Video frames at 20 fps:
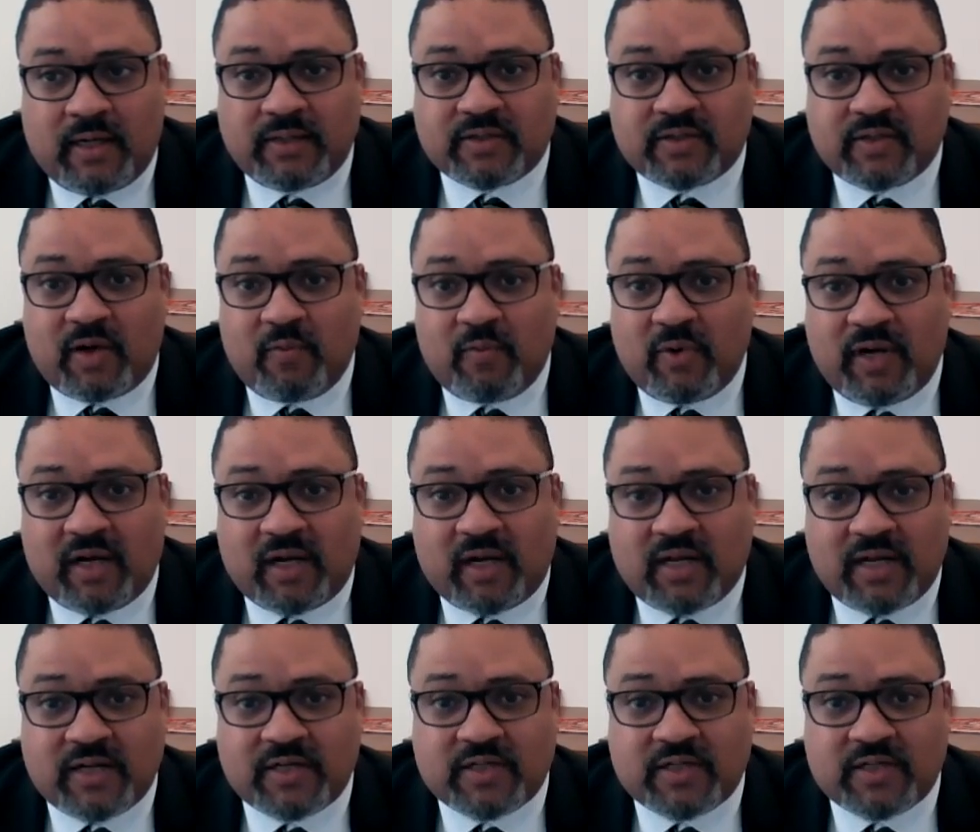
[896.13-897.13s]
And so I
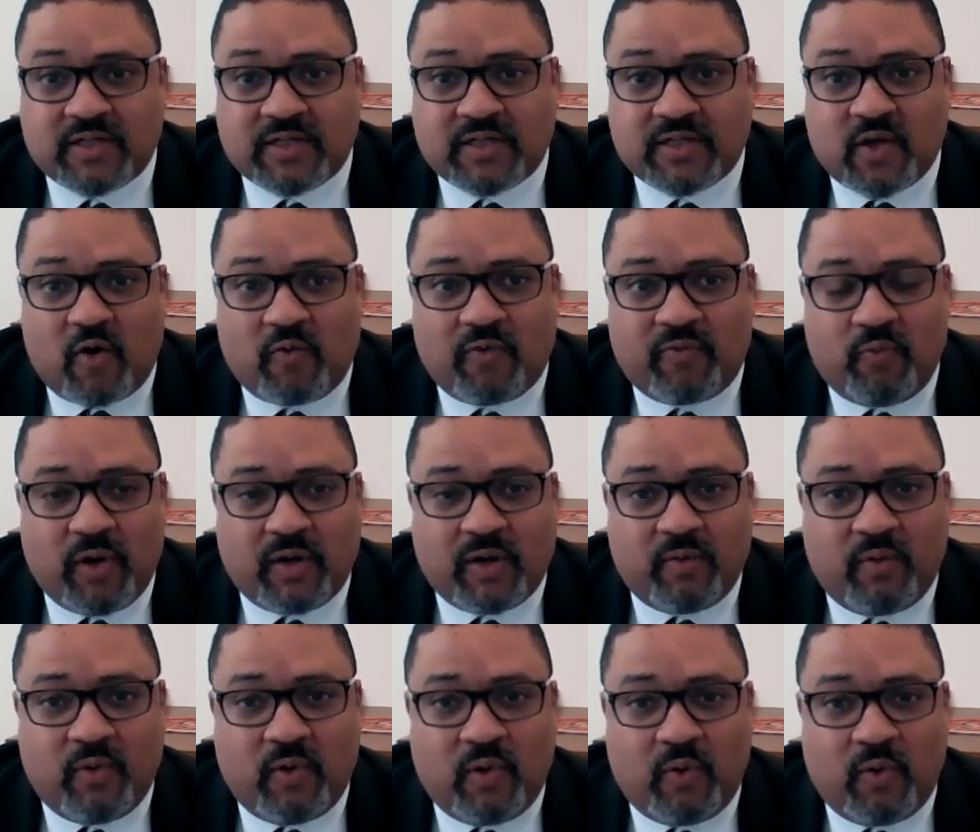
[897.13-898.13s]
wanted to kind of start
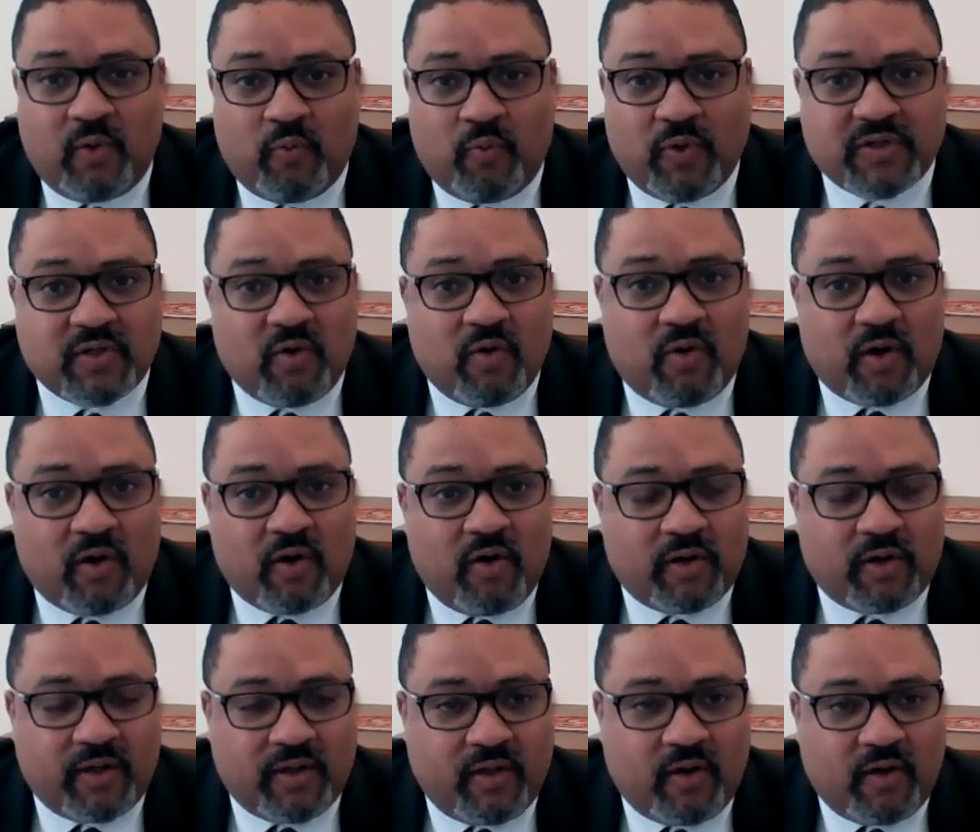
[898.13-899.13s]
with what's going
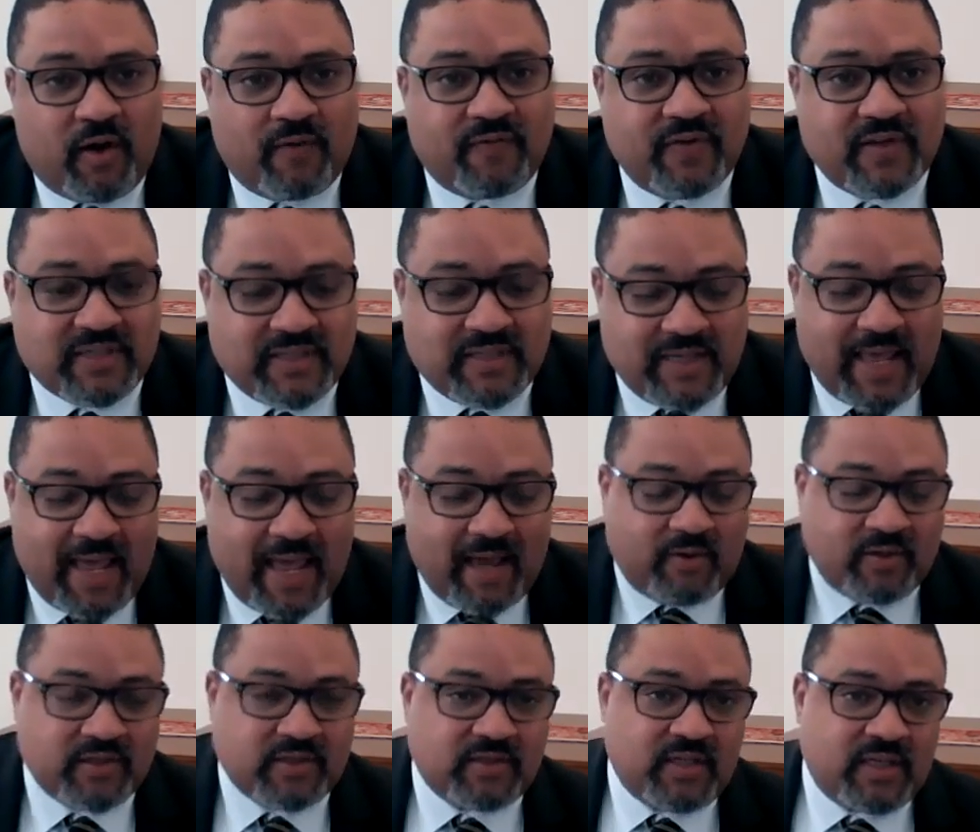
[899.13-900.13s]
on in the office
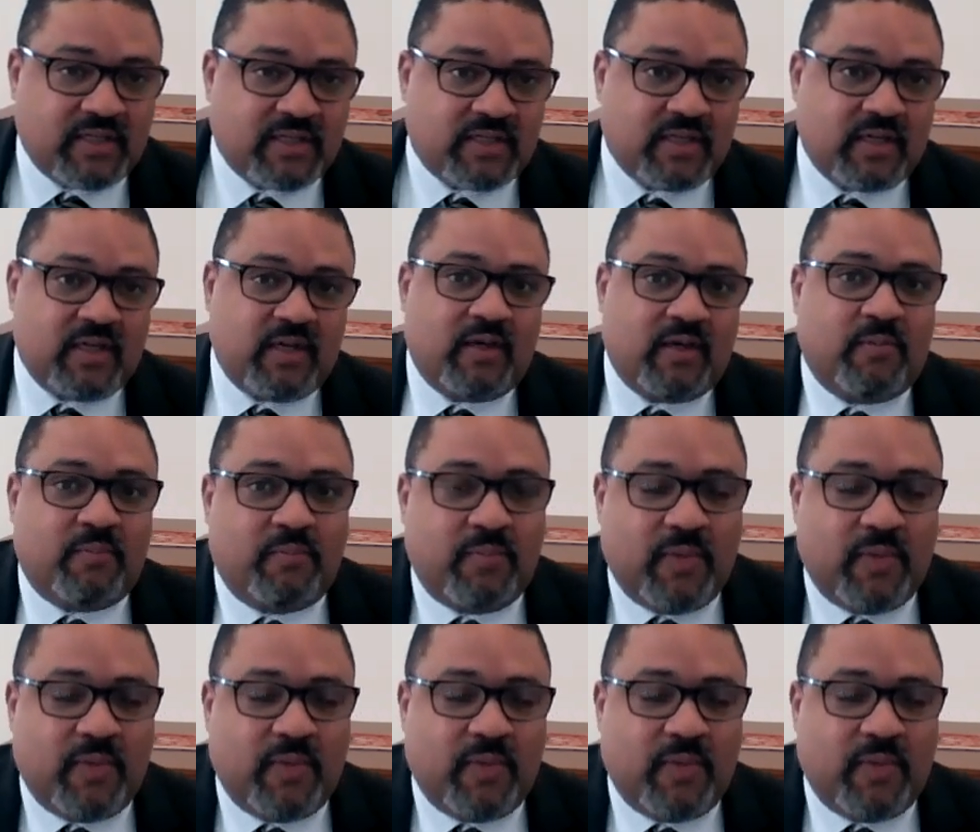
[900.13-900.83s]
now. As